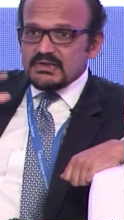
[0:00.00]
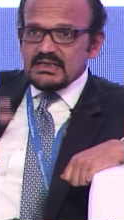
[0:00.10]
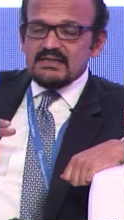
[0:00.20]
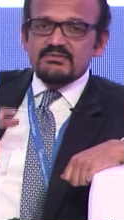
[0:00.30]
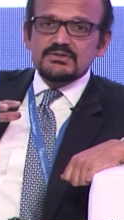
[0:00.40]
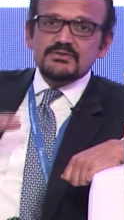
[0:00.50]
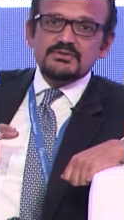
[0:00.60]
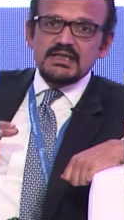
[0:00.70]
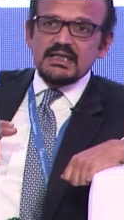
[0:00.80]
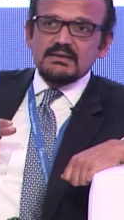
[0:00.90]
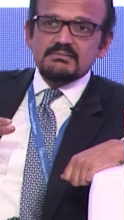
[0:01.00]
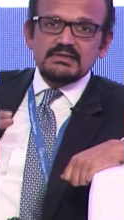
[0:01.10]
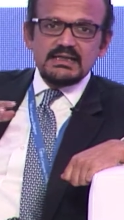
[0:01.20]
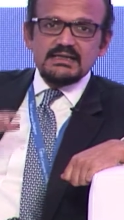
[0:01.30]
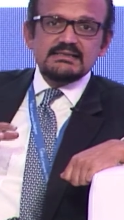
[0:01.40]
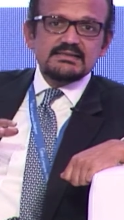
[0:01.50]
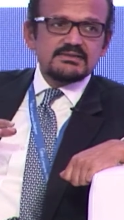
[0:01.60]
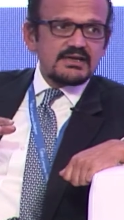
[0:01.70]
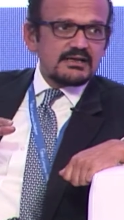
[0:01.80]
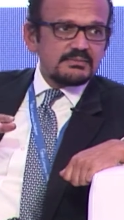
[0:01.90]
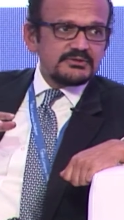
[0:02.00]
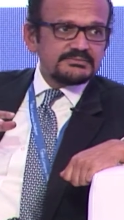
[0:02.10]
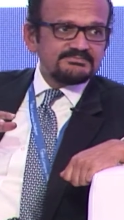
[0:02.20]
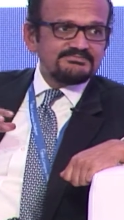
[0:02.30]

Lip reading: even today, ladies and gentlemen,